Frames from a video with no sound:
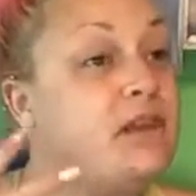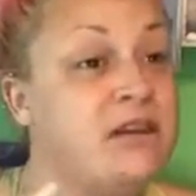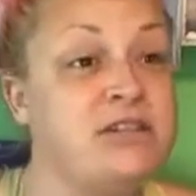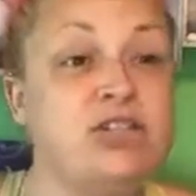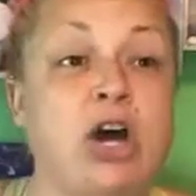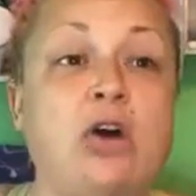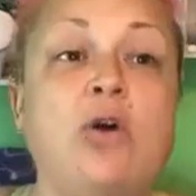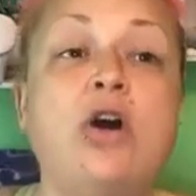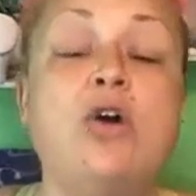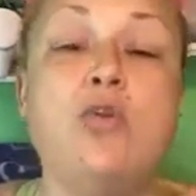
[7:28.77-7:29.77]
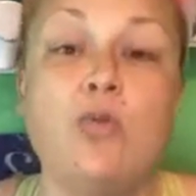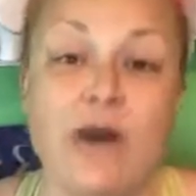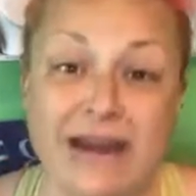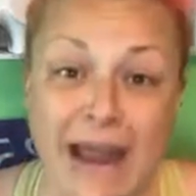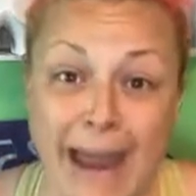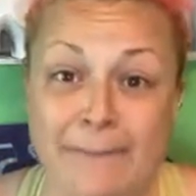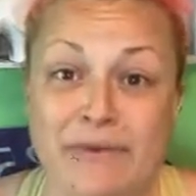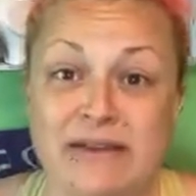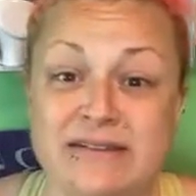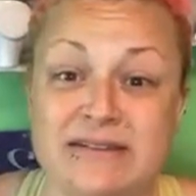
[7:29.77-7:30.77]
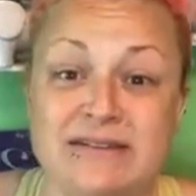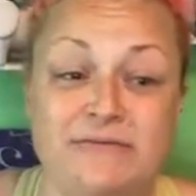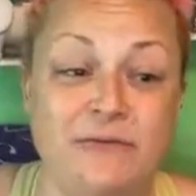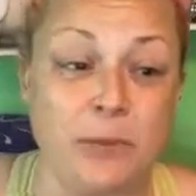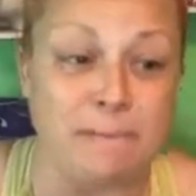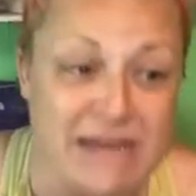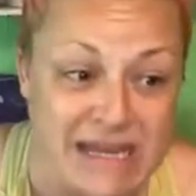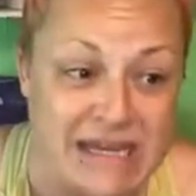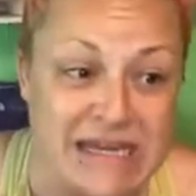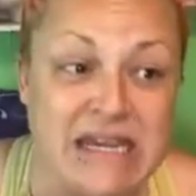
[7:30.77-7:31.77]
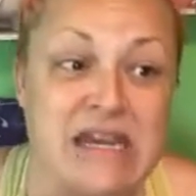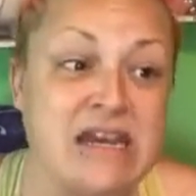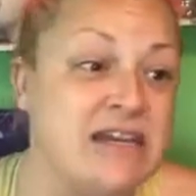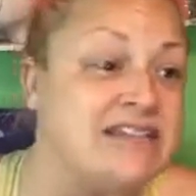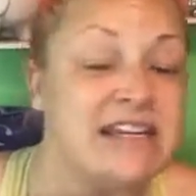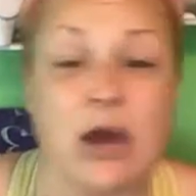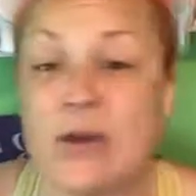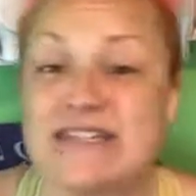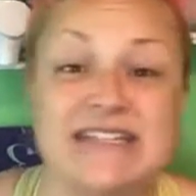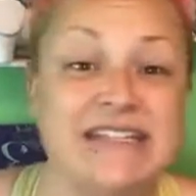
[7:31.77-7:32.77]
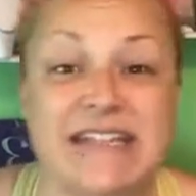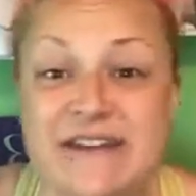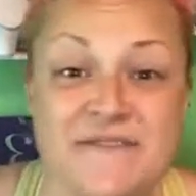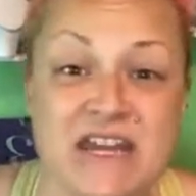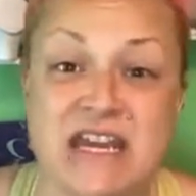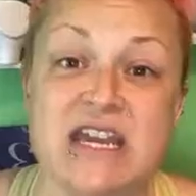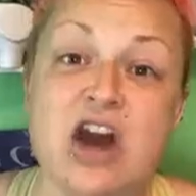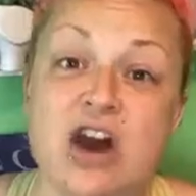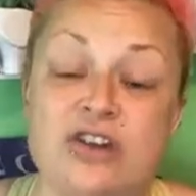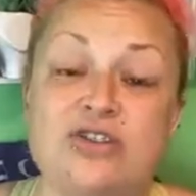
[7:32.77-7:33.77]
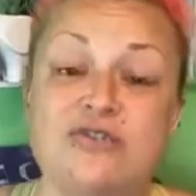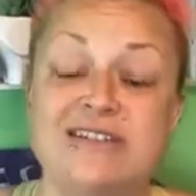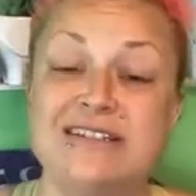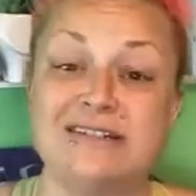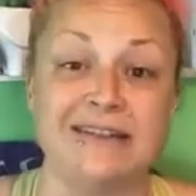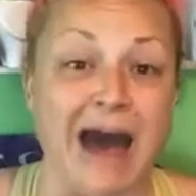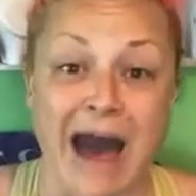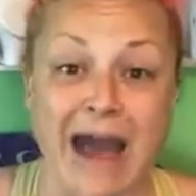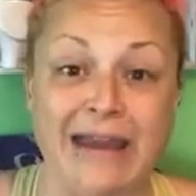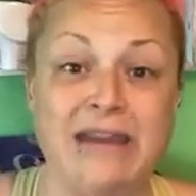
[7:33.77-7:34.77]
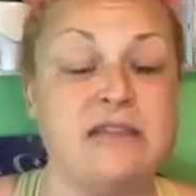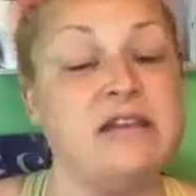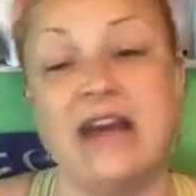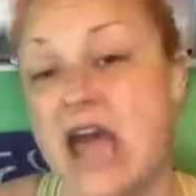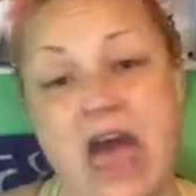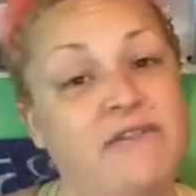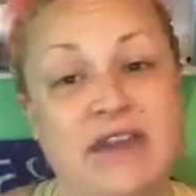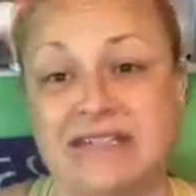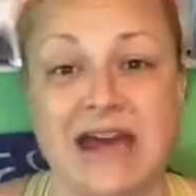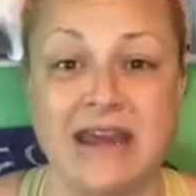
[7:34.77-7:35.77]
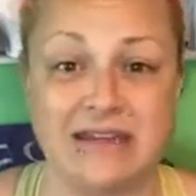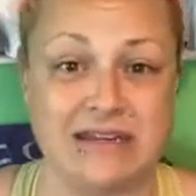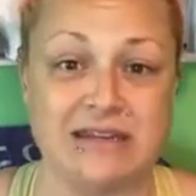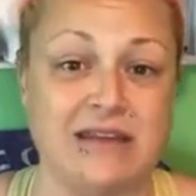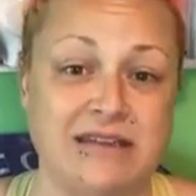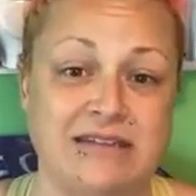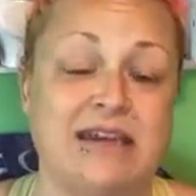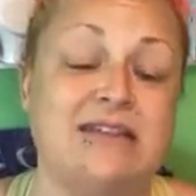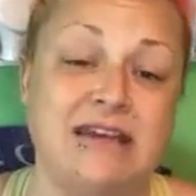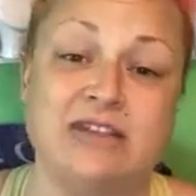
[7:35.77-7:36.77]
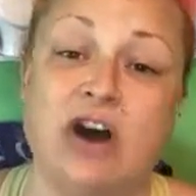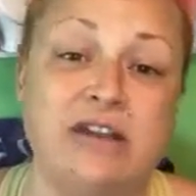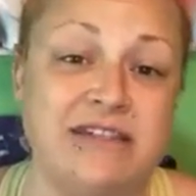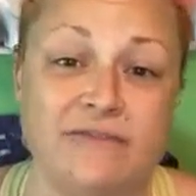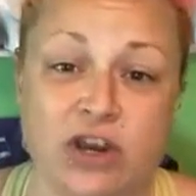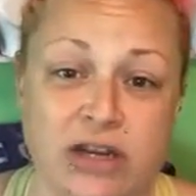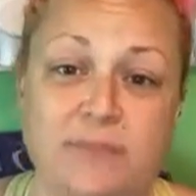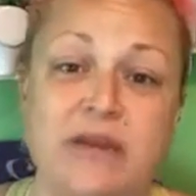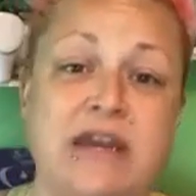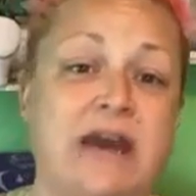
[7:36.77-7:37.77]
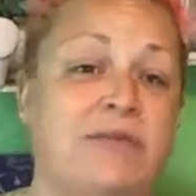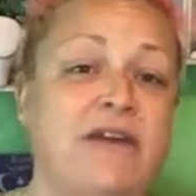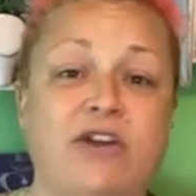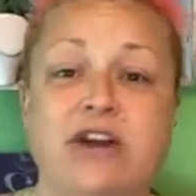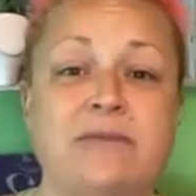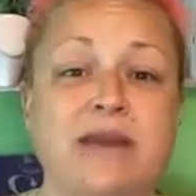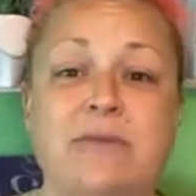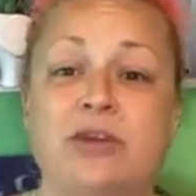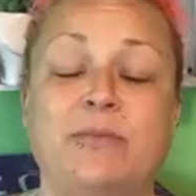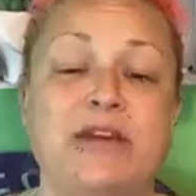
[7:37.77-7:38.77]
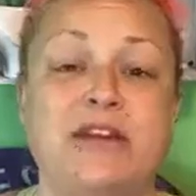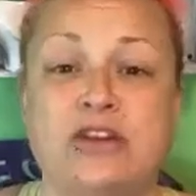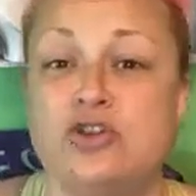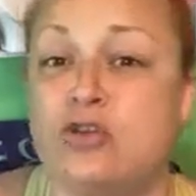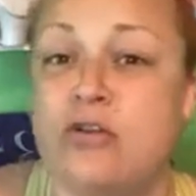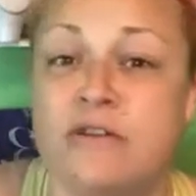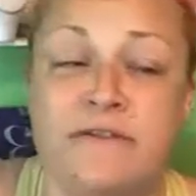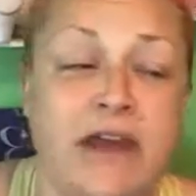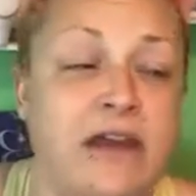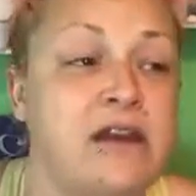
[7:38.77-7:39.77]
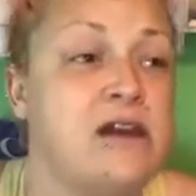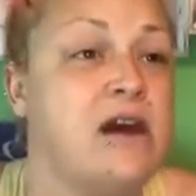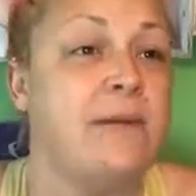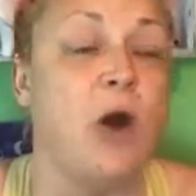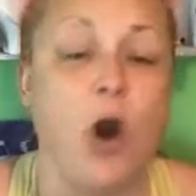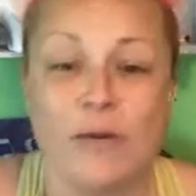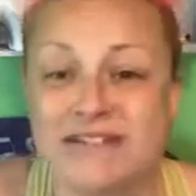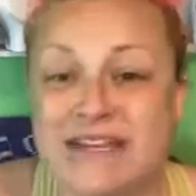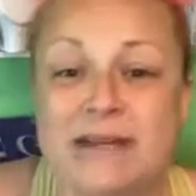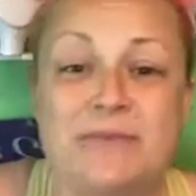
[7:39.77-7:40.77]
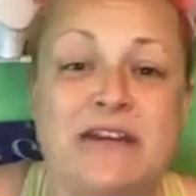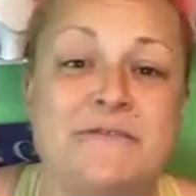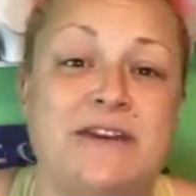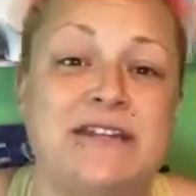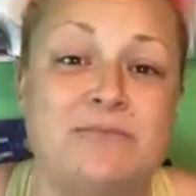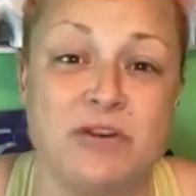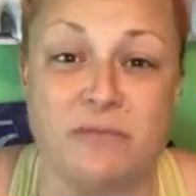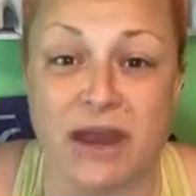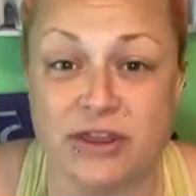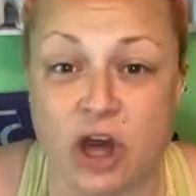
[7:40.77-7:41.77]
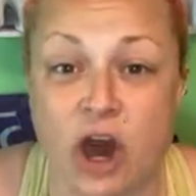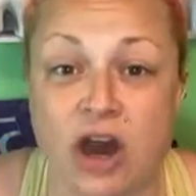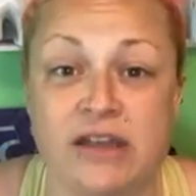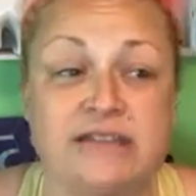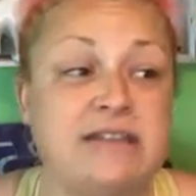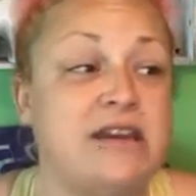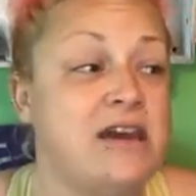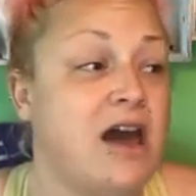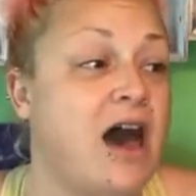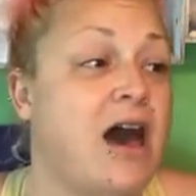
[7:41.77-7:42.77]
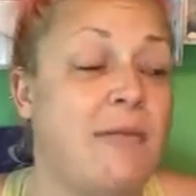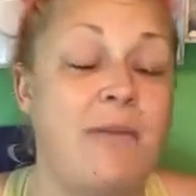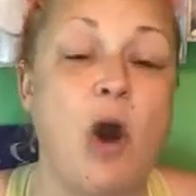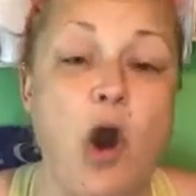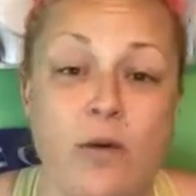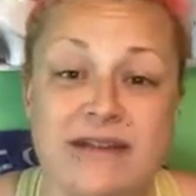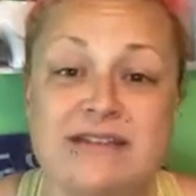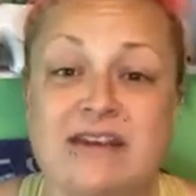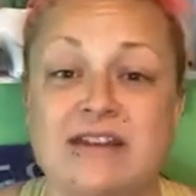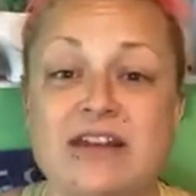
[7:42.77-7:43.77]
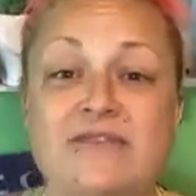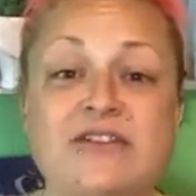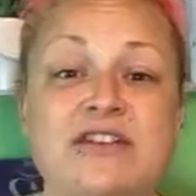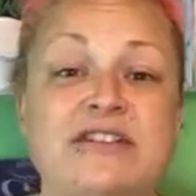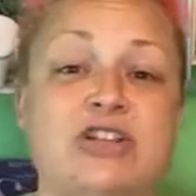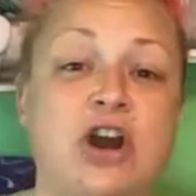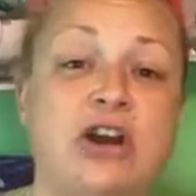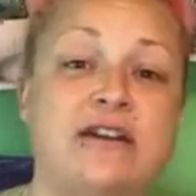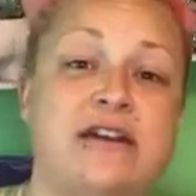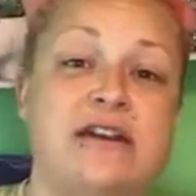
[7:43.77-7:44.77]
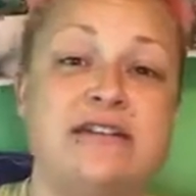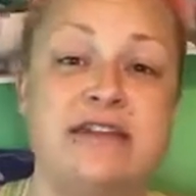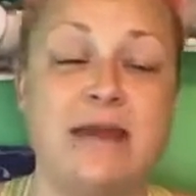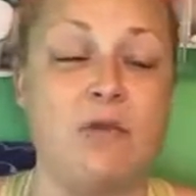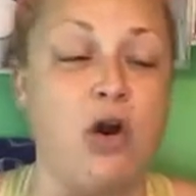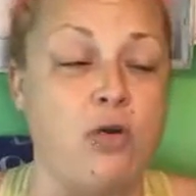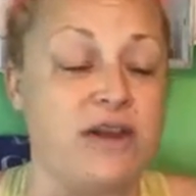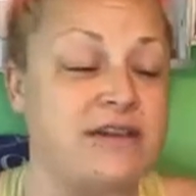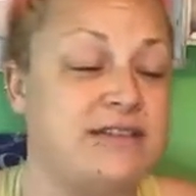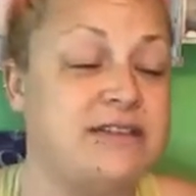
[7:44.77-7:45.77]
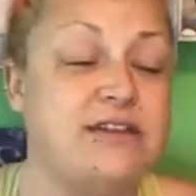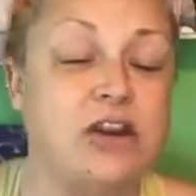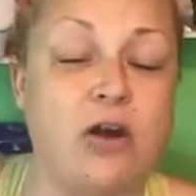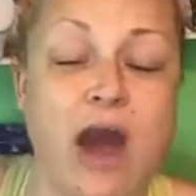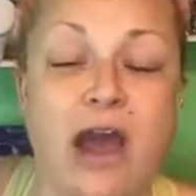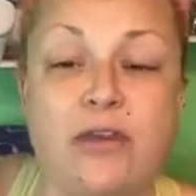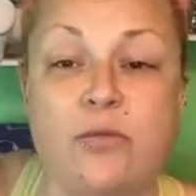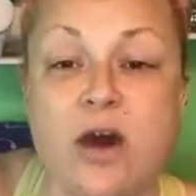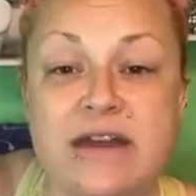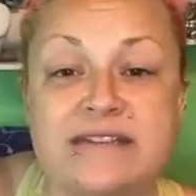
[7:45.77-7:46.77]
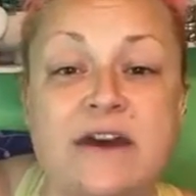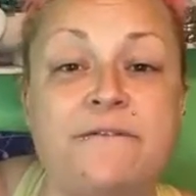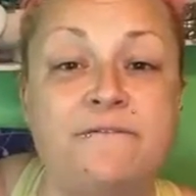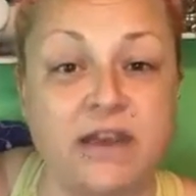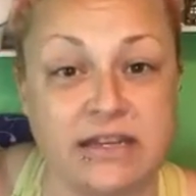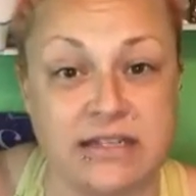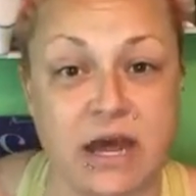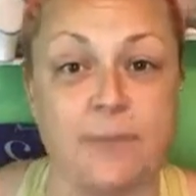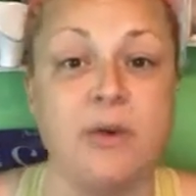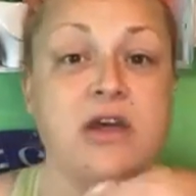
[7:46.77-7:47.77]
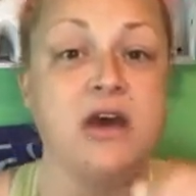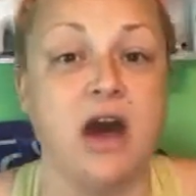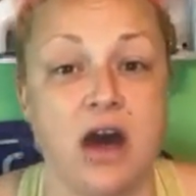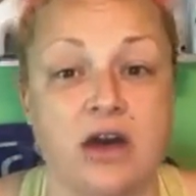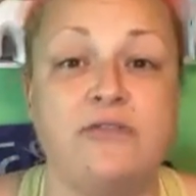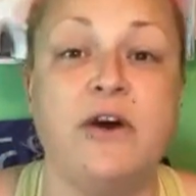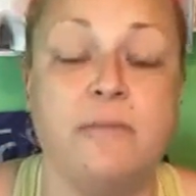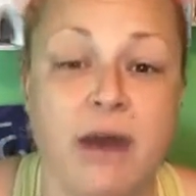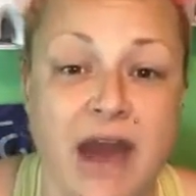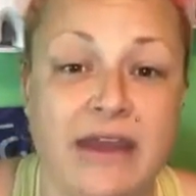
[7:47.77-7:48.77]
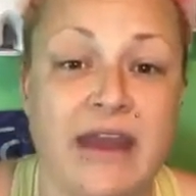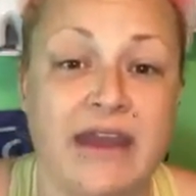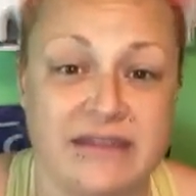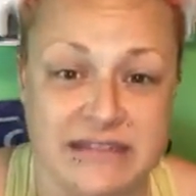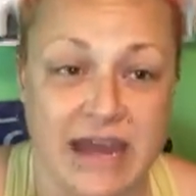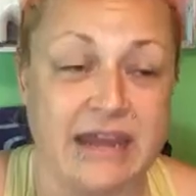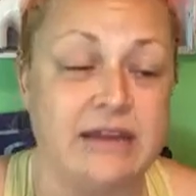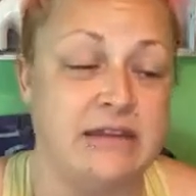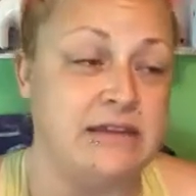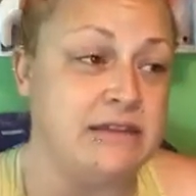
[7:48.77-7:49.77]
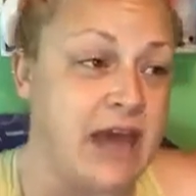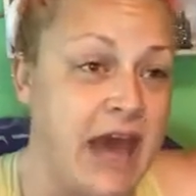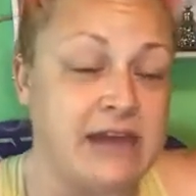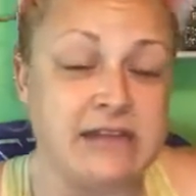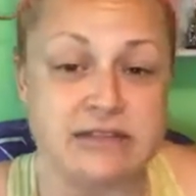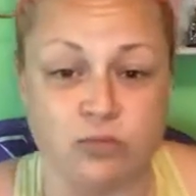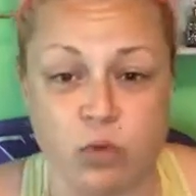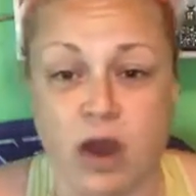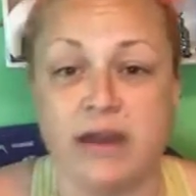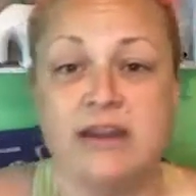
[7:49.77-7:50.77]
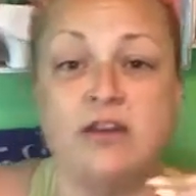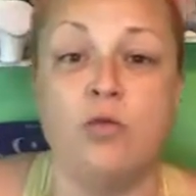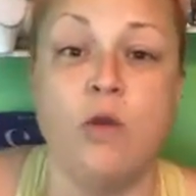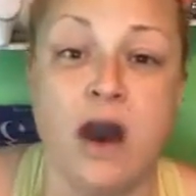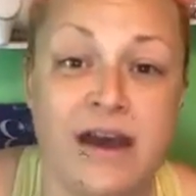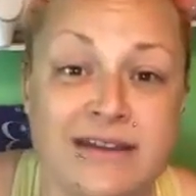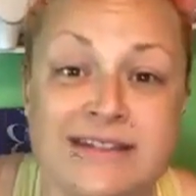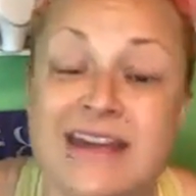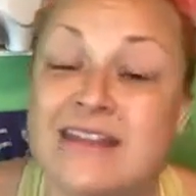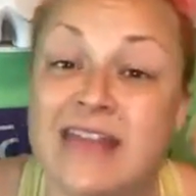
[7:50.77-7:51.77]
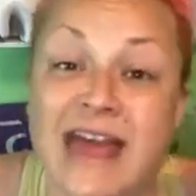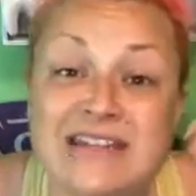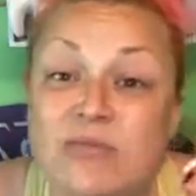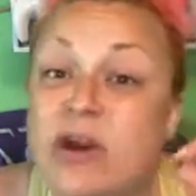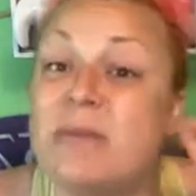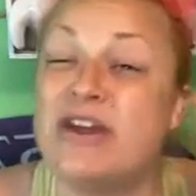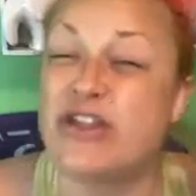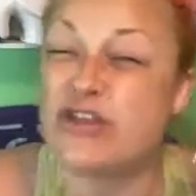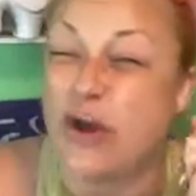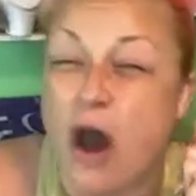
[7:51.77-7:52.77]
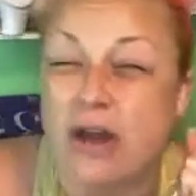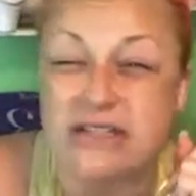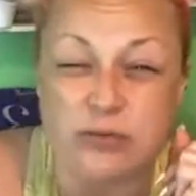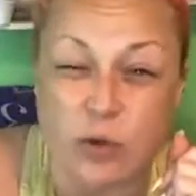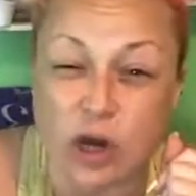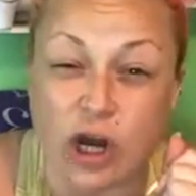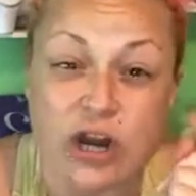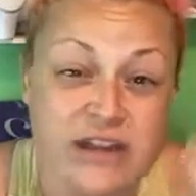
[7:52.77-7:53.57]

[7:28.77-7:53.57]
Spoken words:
And so what happened for me is that I was living under this lie that I have anxiety and that's it. That's all it's ever going to be. I'm never going to be able to be in control of it. I'm always going to be a victim of my thoughts. I'm always going to live in this darkness. I'm always, I was a victim of my anxiety. That is what it was. And that's where my thoughts were.